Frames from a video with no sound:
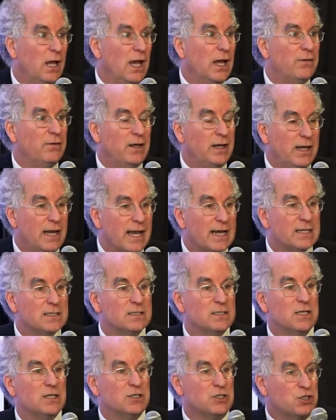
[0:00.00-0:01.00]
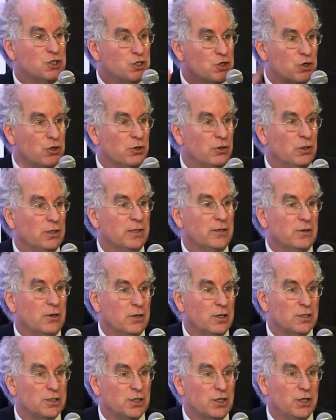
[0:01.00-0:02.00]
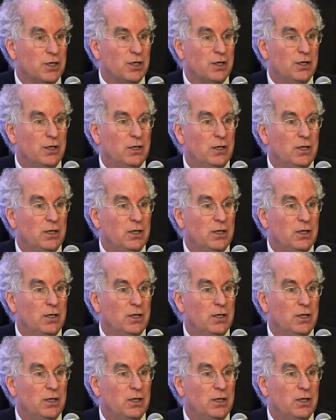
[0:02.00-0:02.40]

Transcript: And the next is journal literature.